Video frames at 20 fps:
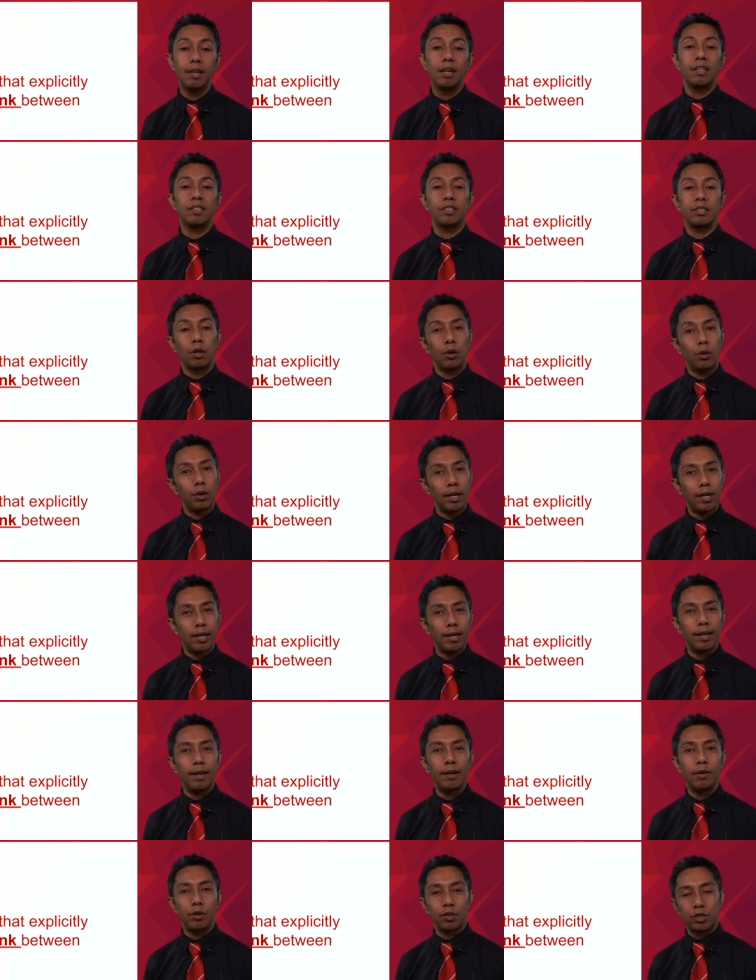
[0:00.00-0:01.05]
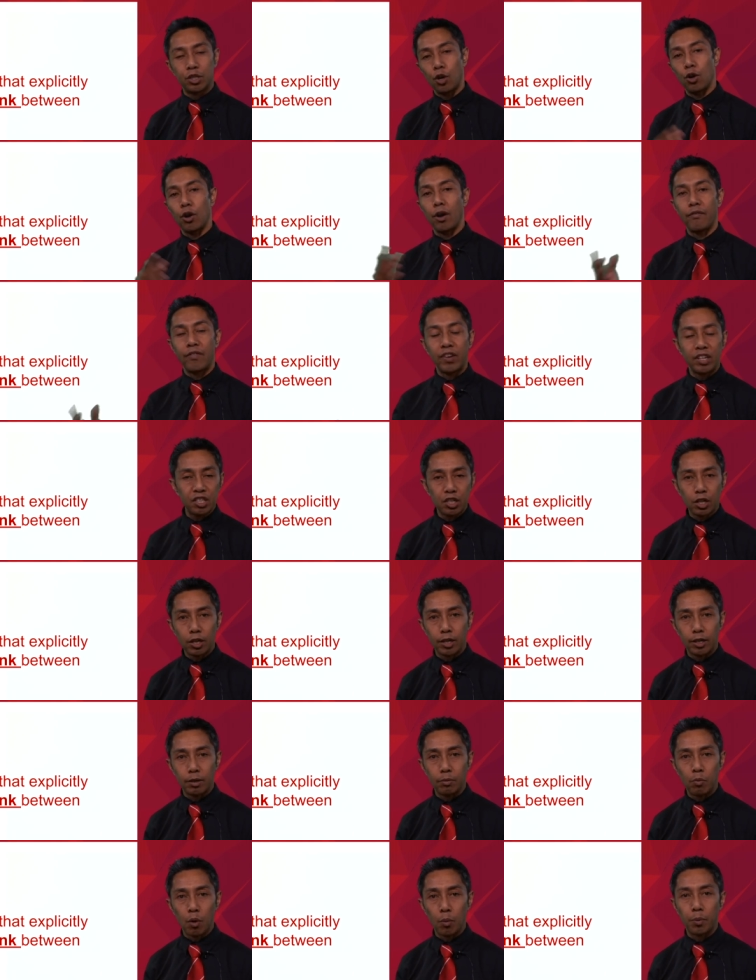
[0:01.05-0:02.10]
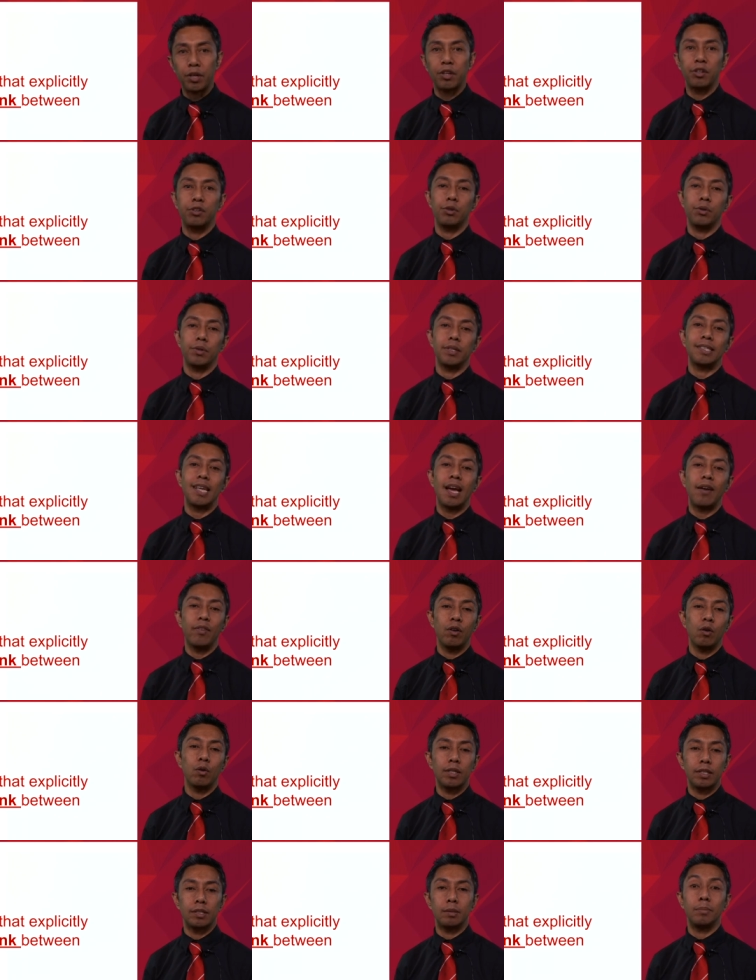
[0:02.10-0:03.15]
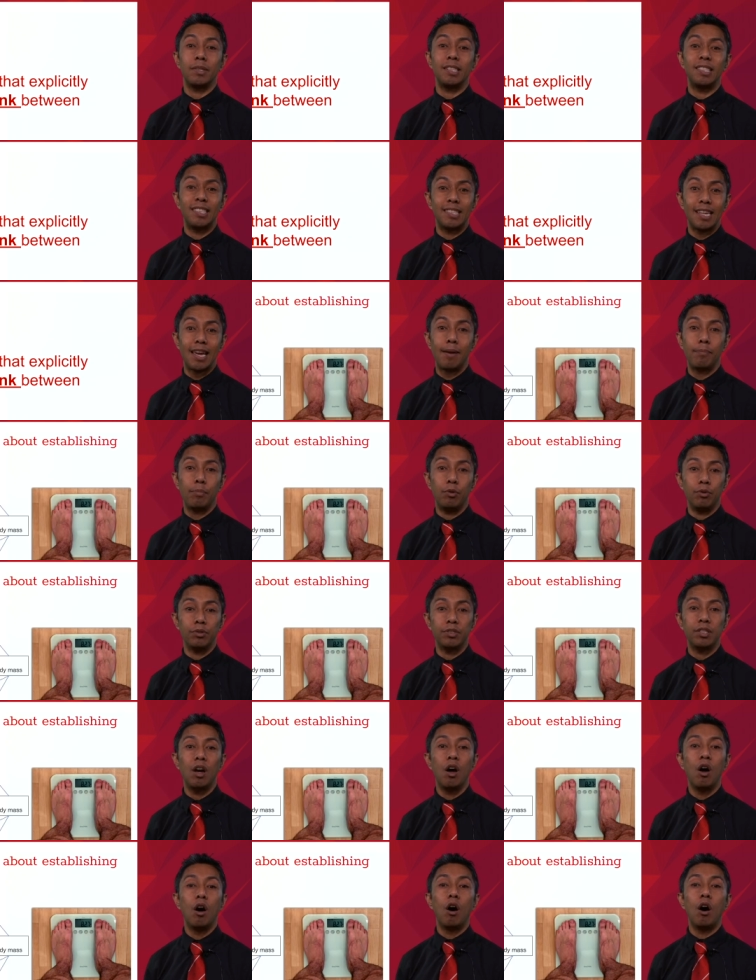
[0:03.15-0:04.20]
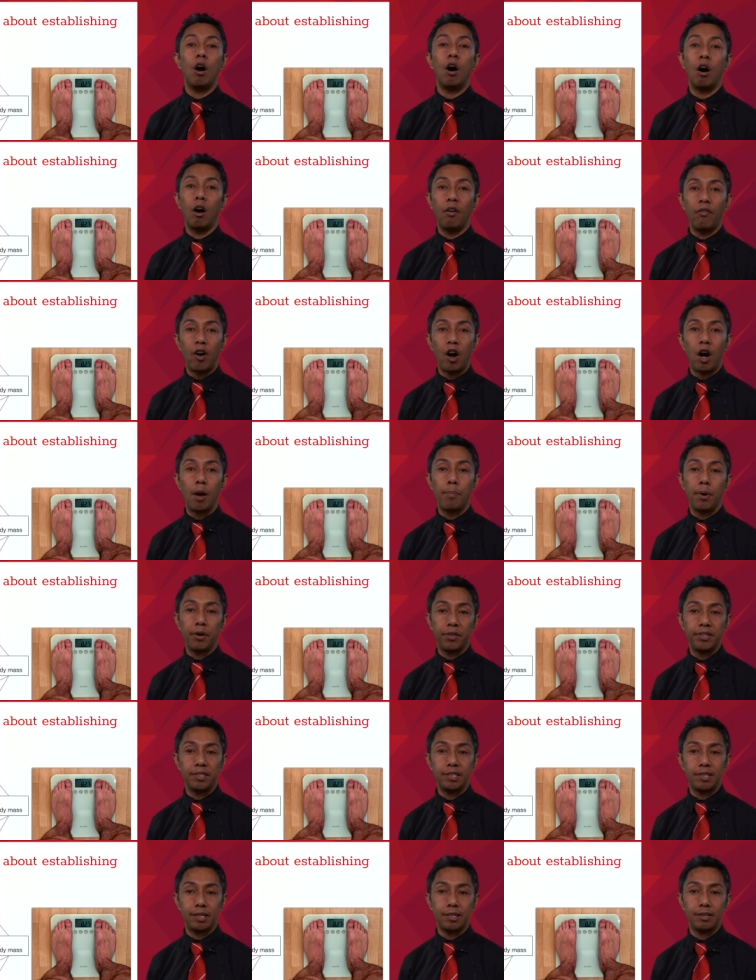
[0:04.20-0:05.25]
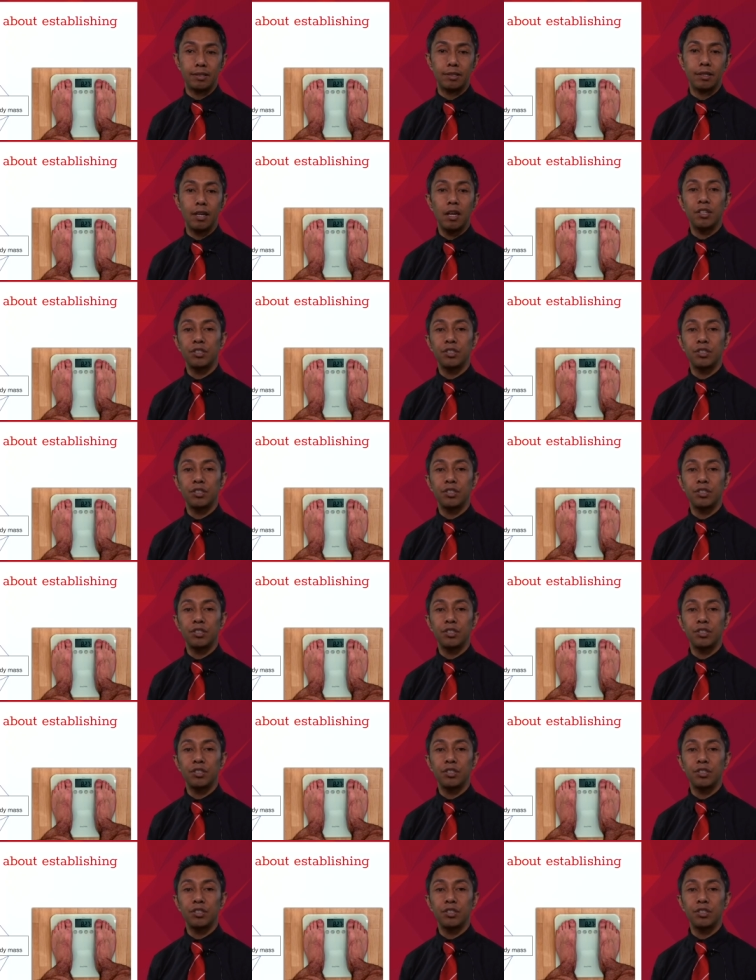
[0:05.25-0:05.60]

So, so eventually what we're going to do is have a look at some examples of hypotheses.